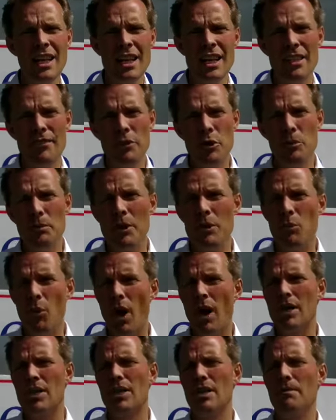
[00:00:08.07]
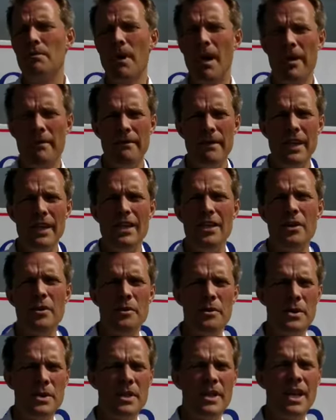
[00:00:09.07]
If you've been watching my
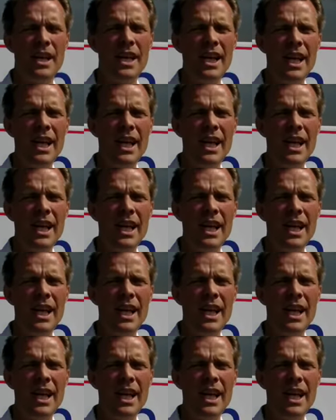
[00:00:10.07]
videos,